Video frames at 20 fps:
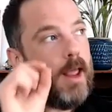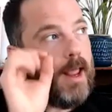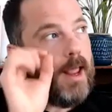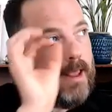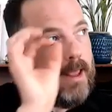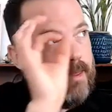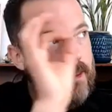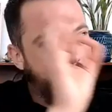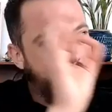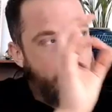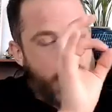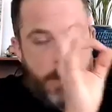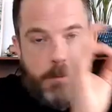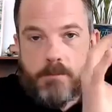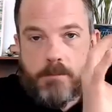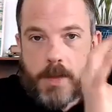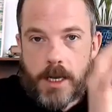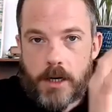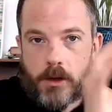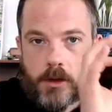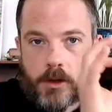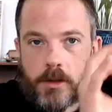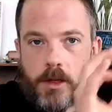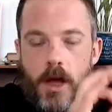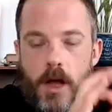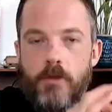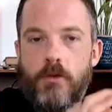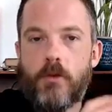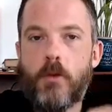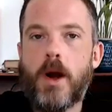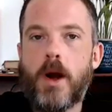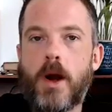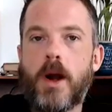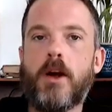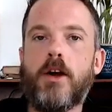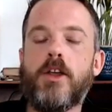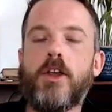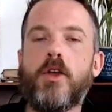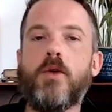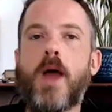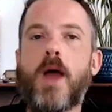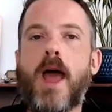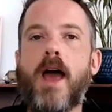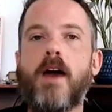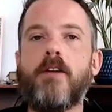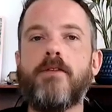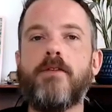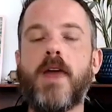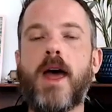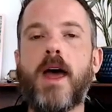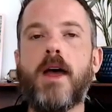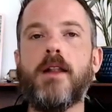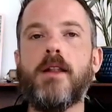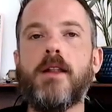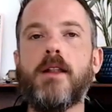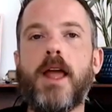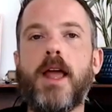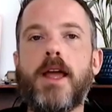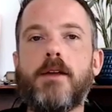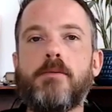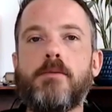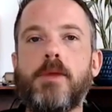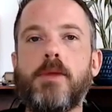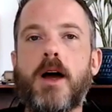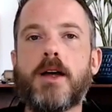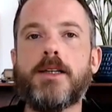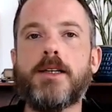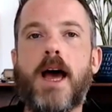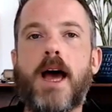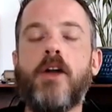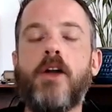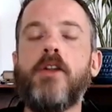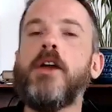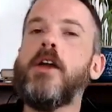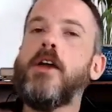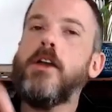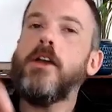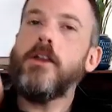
in the very middle of where you have that light blocked out,